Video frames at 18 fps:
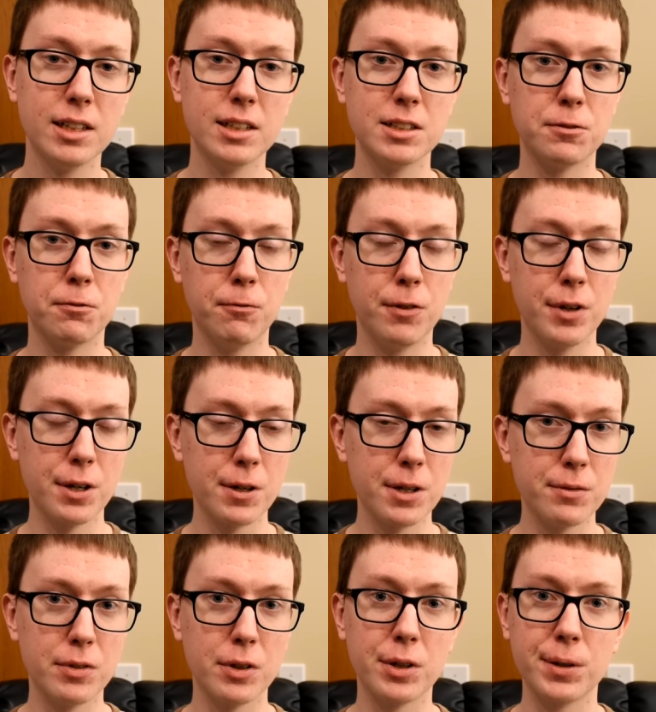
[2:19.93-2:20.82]
It's
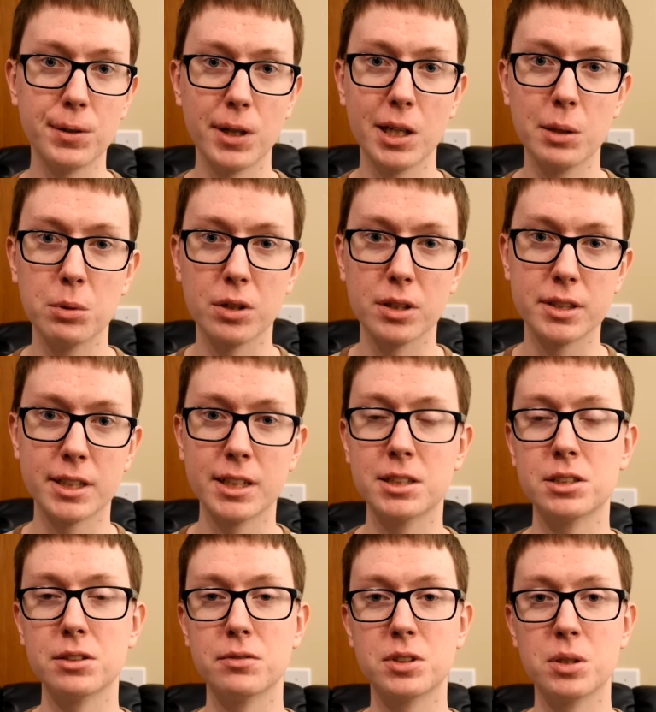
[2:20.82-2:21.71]
very, very labor
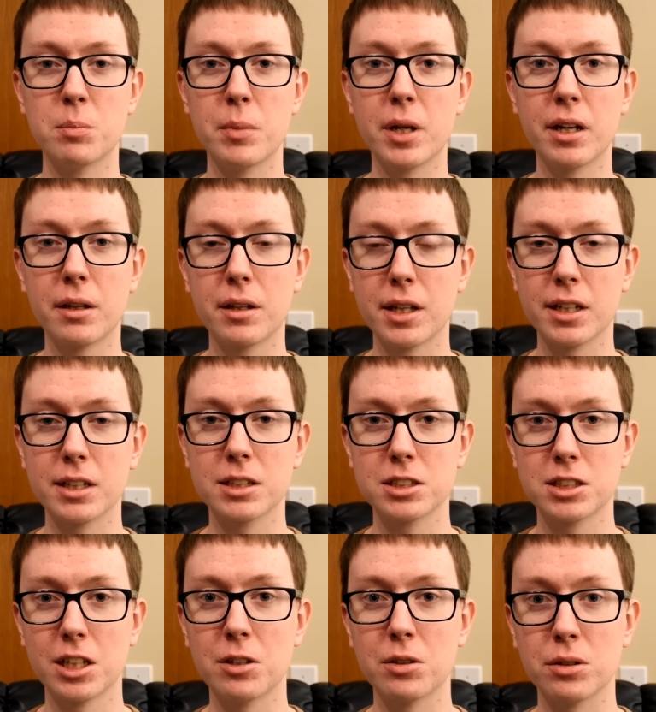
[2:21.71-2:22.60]
intensive to make
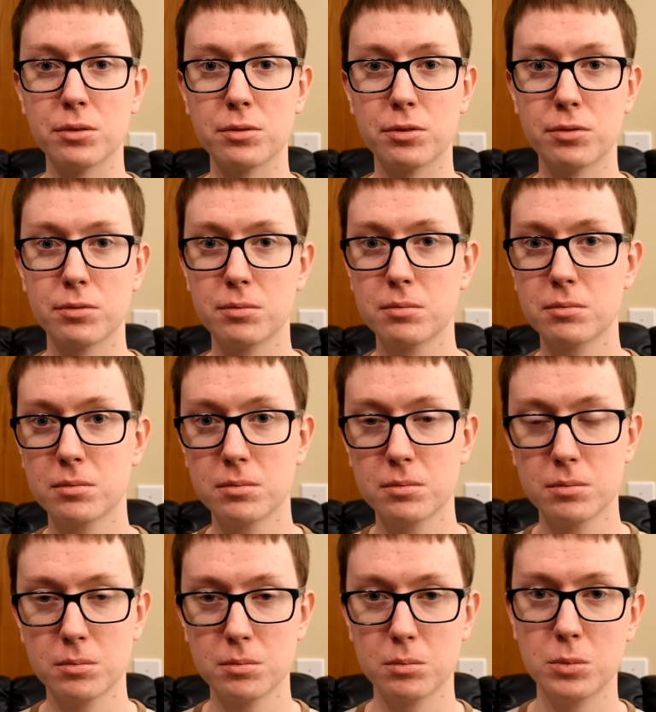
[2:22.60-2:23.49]
things out of
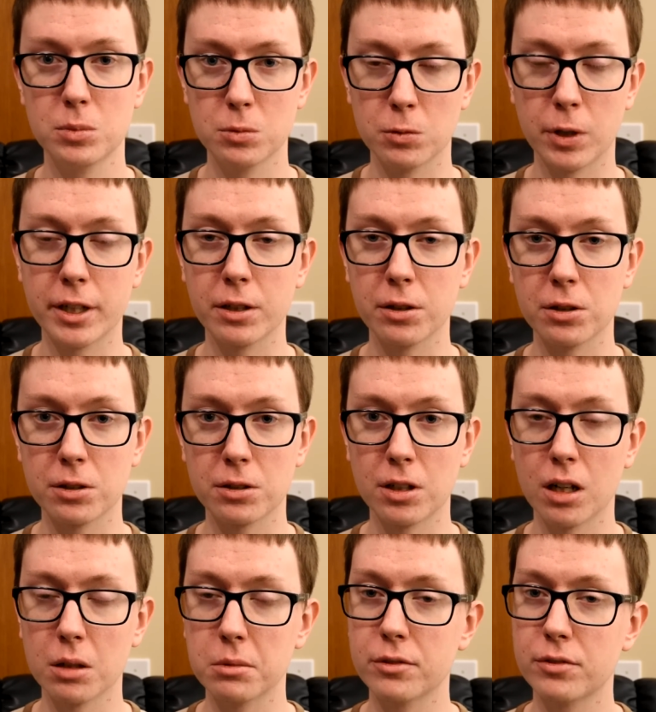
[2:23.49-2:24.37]
regular
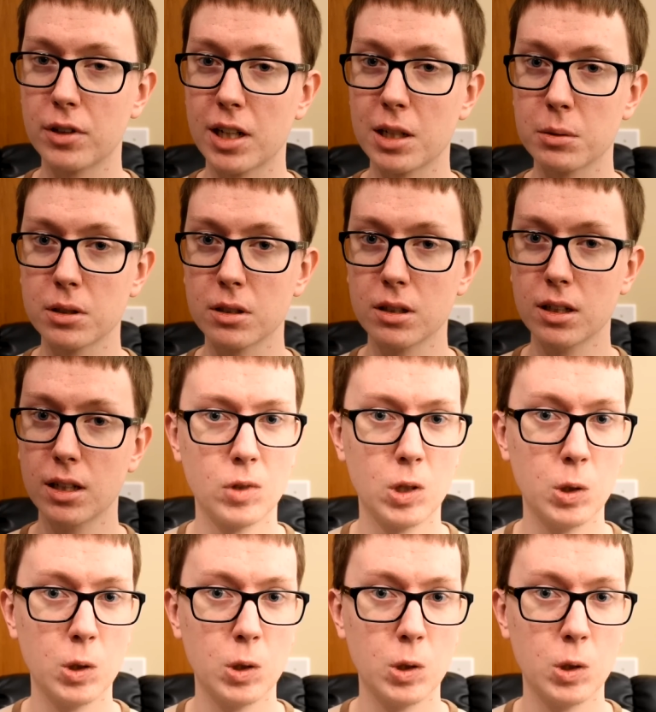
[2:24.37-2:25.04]
carbon fiber.